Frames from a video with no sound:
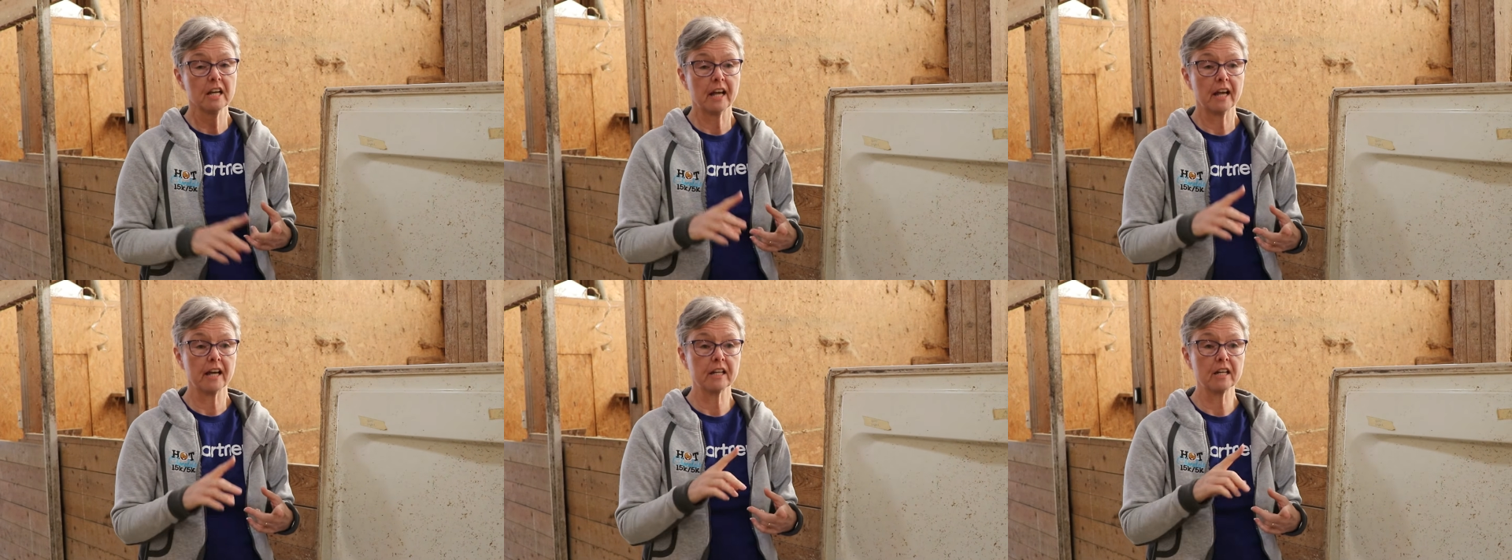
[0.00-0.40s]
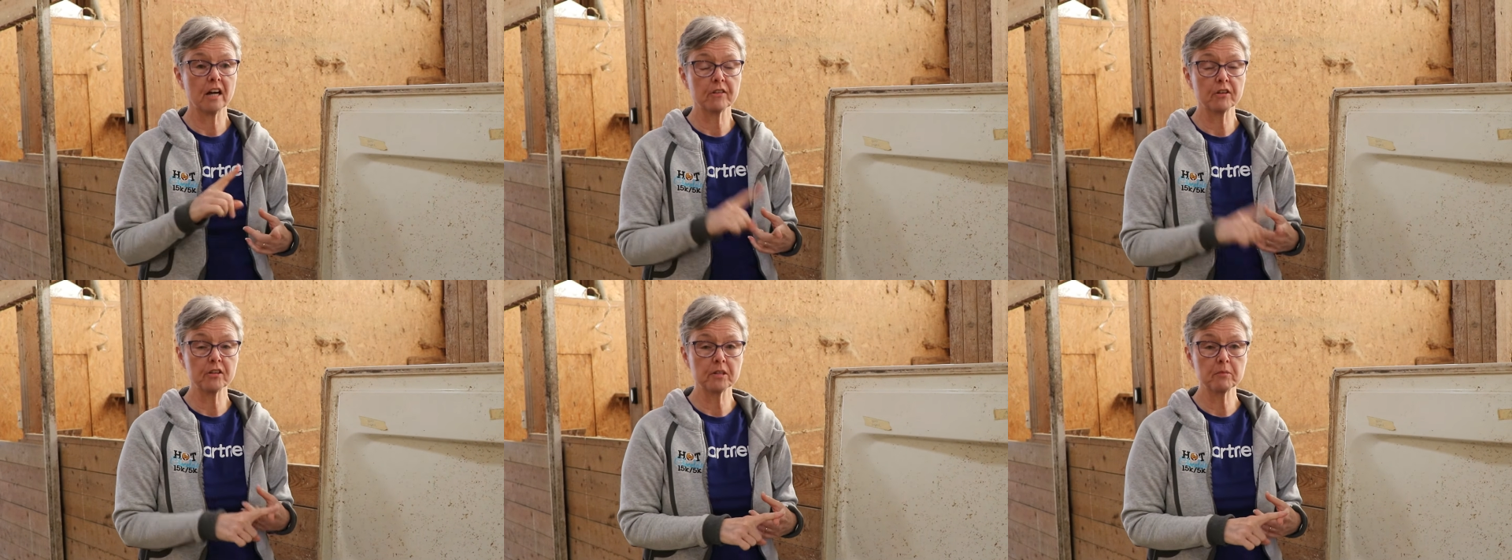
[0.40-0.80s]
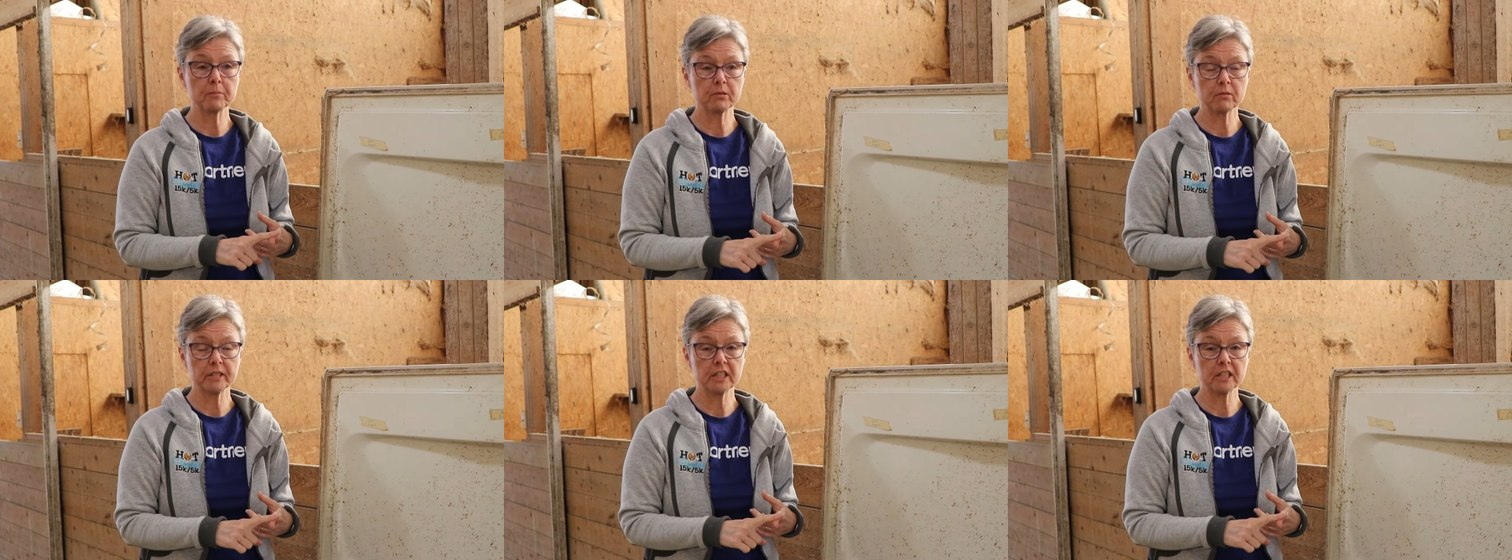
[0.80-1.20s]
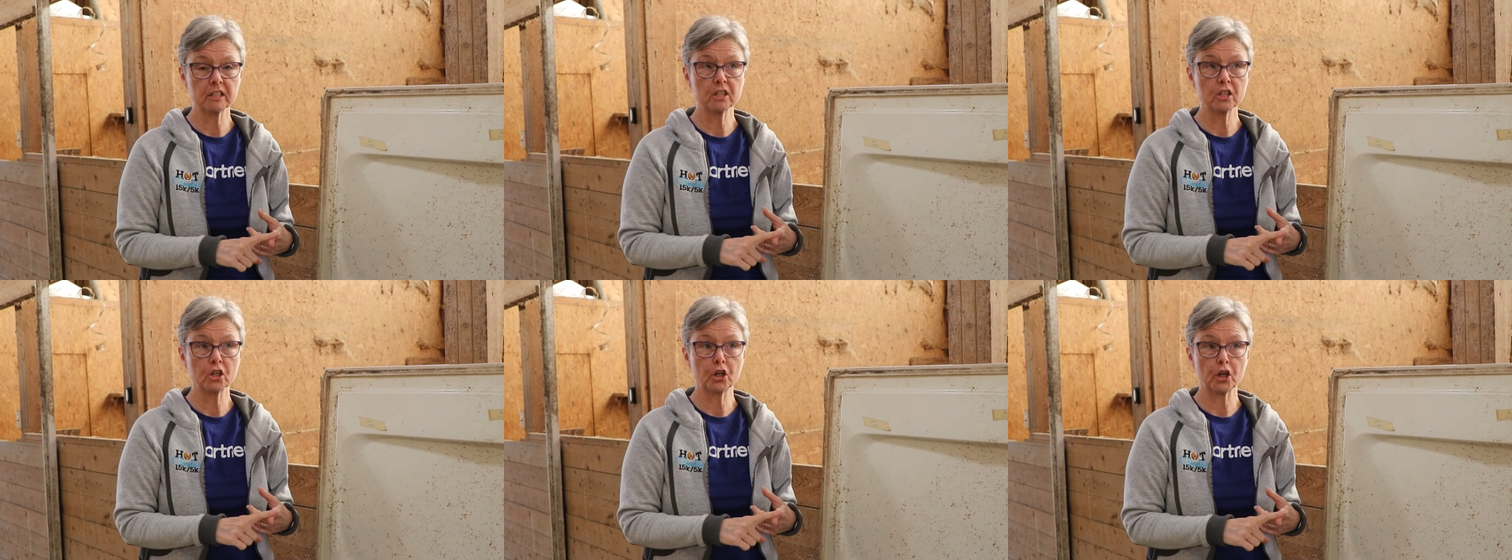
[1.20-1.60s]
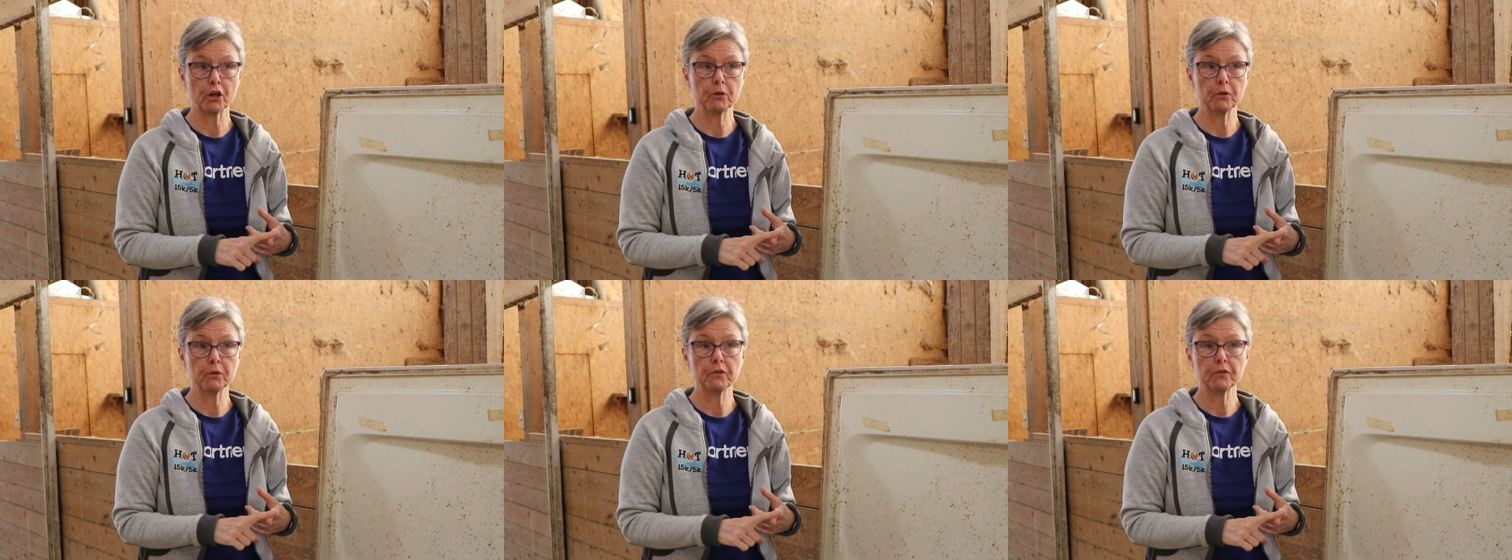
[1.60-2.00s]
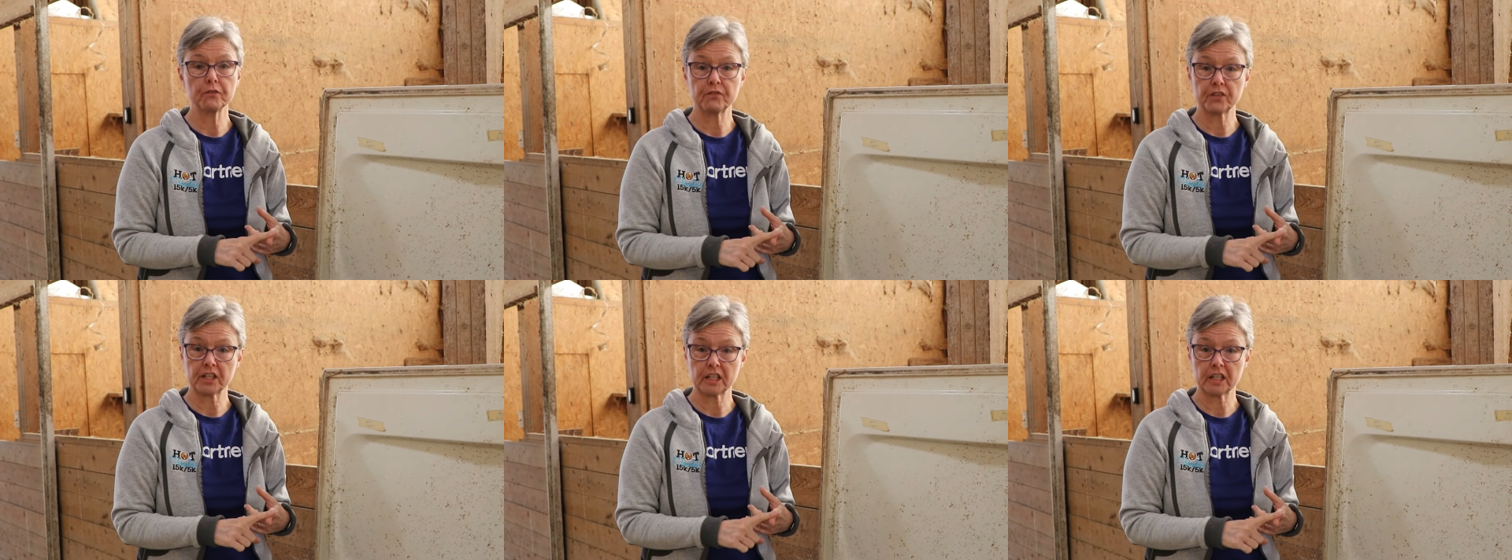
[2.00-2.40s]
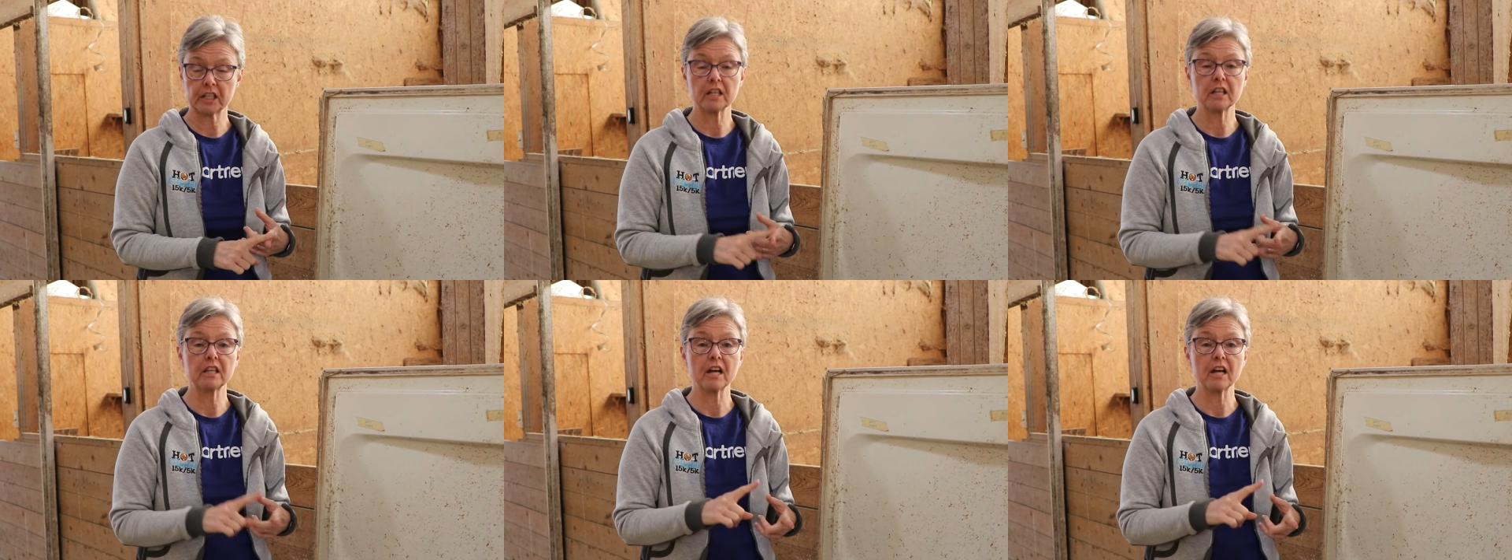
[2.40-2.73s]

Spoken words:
And other than Purina goat feed,